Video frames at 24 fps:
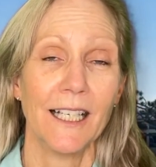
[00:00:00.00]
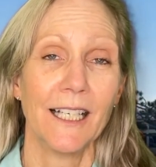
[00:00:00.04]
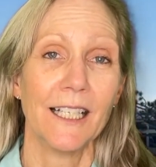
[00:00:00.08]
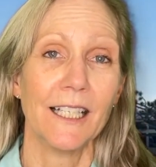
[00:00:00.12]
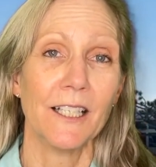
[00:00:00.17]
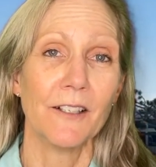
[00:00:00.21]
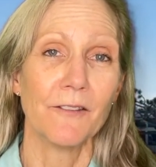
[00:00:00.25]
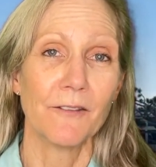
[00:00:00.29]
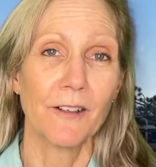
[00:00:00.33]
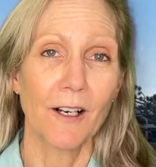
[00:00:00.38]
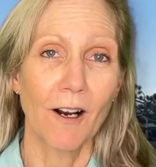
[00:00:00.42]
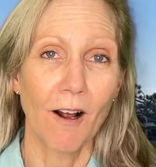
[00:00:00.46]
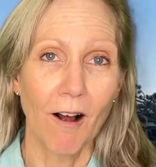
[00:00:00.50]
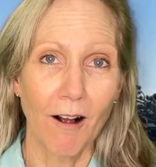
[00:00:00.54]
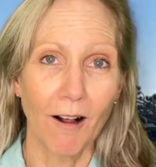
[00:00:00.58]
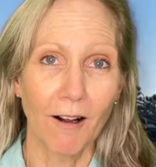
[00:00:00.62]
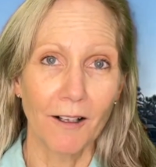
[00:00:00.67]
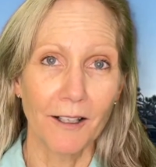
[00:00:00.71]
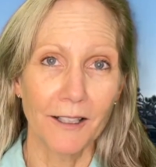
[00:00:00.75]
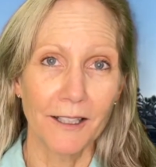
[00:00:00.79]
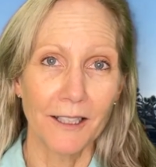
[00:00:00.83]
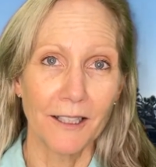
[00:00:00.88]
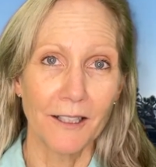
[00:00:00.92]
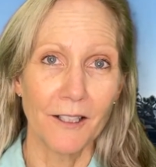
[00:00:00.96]
if at
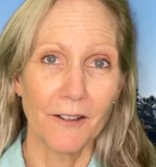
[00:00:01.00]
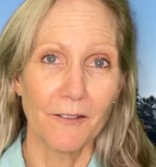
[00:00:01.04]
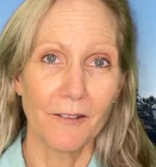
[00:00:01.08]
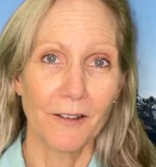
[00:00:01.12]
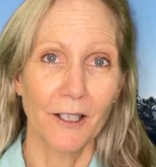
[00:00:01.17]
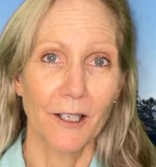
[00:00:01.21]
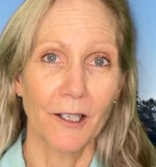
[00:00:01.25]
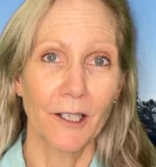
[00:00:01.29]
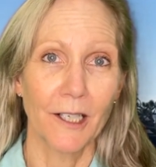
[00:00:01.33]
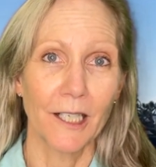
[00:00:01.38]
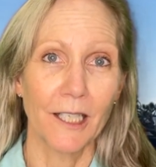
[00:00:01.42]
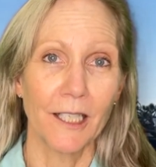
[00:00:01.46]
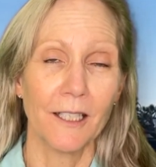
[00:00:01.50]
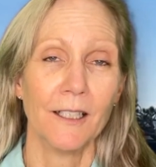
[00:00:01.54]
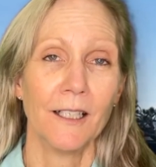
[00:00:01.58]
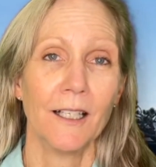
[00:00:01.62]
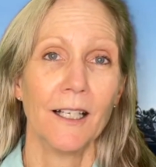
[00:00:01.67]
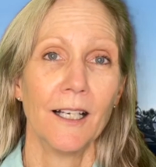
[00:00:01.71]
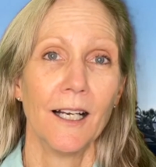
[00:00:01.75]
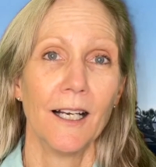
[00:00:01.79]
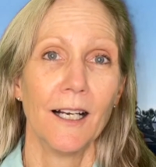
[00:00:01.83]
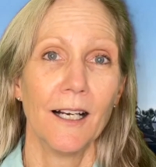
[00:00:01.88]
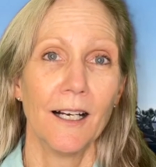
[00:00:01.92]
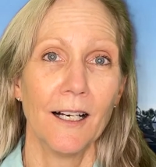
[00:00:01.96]
all, in the very
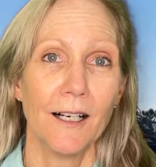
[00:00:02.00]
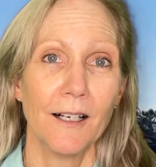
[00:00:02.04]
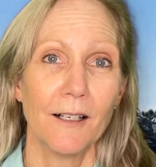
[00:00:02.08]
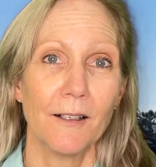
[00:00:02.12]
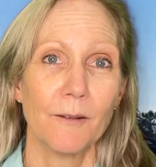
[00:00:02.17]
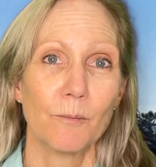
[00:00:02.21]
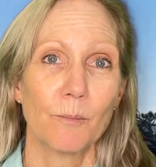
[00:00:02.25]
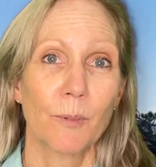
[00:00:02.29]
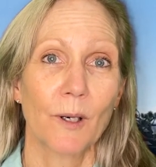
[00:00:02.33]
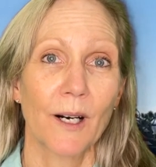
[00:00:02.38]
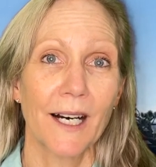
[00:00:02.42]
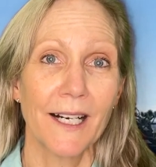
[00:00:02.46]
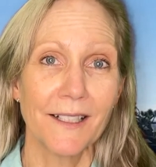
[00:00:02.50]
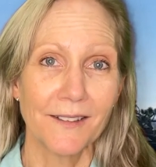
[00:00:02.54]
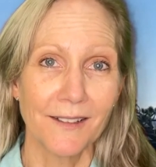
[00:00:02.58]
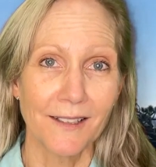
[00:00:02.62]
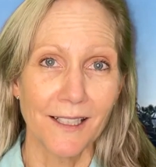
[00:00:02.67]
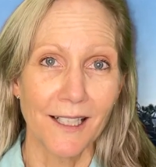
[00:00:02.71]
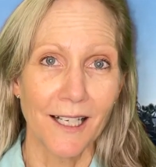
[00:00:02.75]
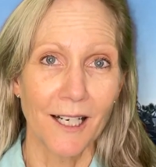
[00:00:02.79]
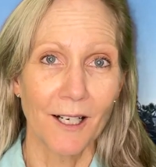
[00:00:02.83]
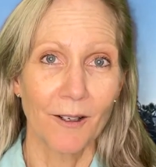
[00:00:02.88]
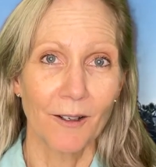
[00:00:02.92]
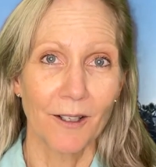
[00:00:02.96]
uh,
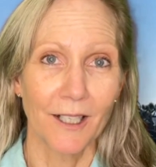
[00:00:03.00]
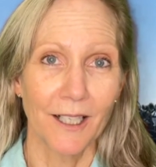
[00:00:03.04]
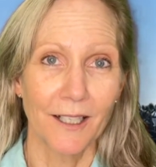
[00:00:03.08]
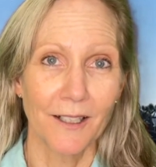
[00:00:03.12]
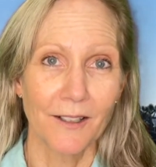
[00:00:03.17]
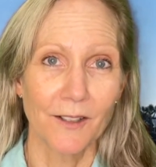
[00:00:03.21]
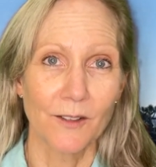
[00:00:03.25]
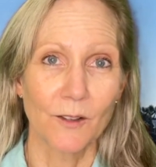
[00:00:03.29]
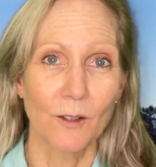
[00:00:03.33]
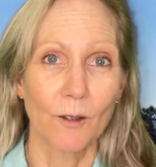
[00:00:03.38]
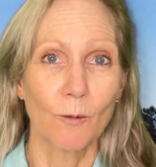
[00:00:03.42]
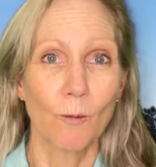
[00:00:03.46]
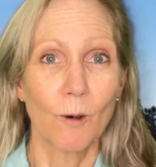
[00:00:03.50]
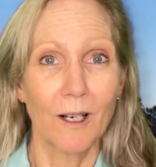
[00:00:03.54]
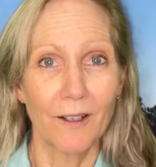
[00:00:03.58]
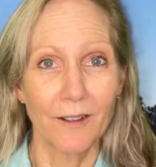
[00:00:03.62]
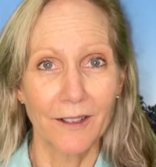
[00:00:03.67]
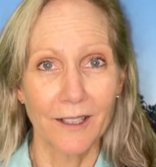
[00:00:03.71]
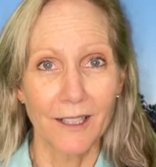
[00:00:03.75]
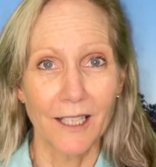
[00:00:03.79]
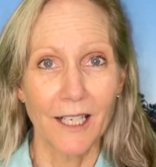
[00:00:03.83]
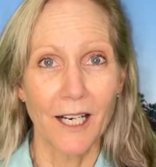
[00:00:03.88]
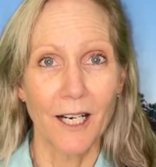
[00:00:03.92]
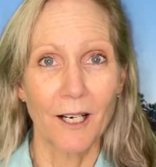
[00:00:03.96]
pricey areas or
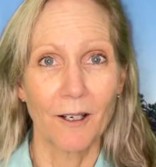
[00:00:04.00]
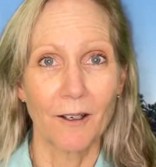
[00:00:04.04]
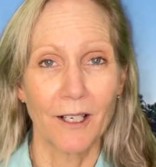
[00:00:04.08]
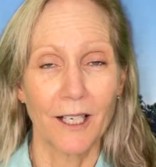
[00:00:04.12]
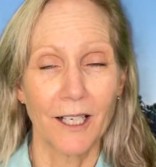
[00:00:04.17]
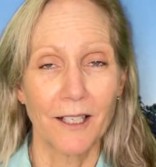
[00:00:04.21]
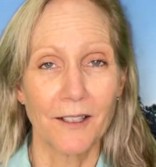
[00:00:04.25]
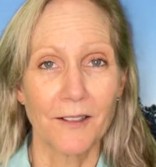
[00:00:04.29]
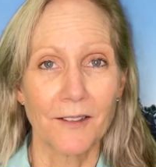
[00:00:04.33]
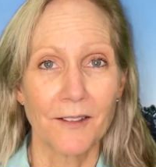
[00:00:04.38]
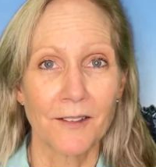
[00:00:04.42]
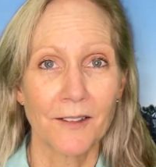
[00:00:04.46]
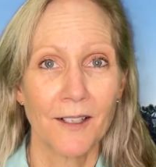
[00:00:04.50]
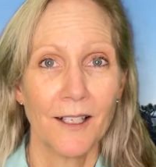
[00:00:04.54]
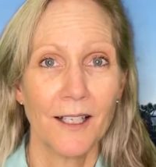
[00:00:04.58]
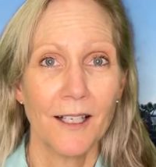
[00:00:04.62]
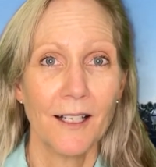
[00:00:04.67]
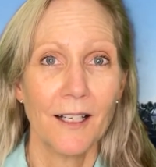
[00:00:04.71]
wealthy areas.